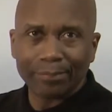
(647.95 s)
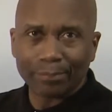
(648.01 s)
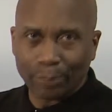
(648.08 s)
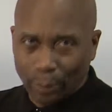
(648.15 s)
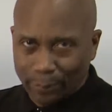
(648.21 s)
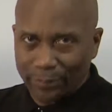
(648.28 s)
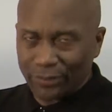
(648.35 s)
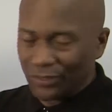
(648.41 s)

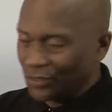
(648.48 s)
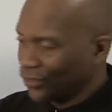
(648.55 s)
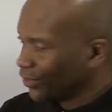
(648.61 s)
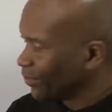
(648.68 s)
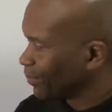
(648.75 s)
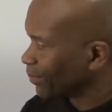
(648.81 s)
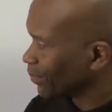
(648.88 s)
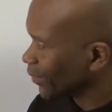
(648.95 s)
purpose.
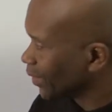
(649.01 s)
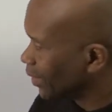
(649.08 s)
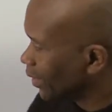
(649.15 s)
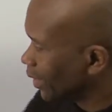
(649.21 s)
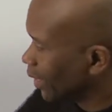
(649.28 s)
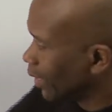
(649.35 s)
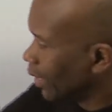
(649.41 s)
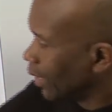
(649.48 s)

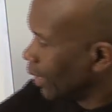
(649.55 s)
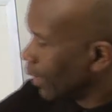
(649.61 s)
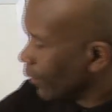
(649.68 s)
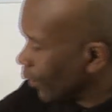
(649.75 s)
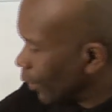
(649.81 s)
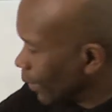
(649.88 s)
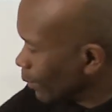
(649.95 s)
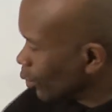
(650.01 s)

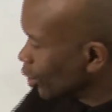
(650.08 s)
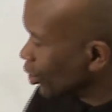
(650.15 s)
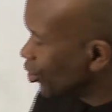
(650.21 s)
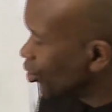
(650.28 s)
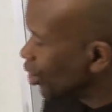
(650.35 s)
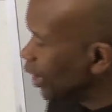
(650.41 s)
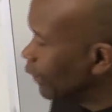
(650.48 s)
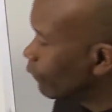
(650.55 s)
They're able to
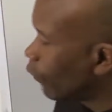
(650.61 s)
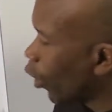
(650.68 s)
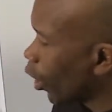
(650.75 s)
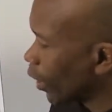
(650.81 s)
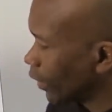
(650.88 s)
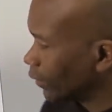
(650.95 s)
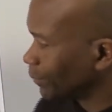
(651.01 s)
see far.